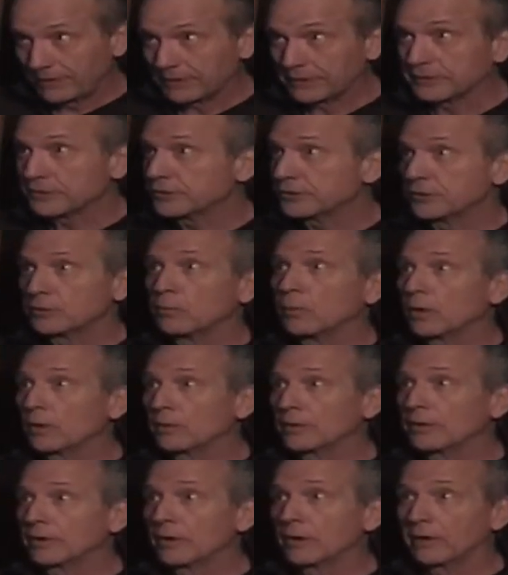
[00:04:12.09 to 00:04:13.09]
And see where
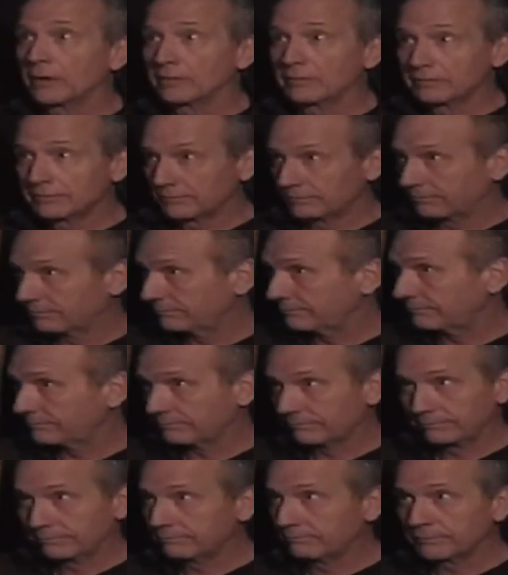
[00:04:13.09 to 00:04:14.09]
we are,
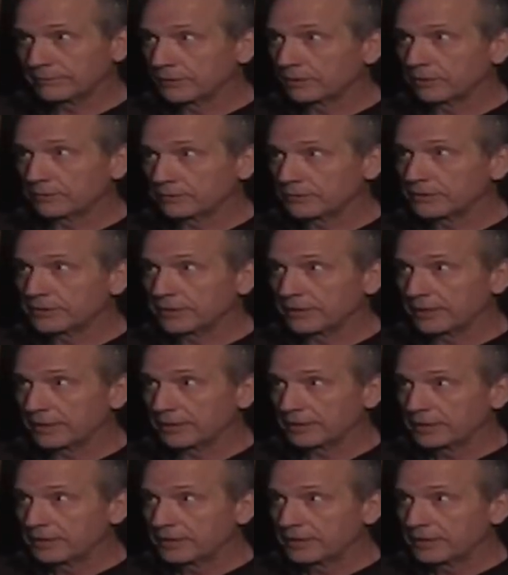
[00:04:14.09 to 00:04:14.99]
you know, today.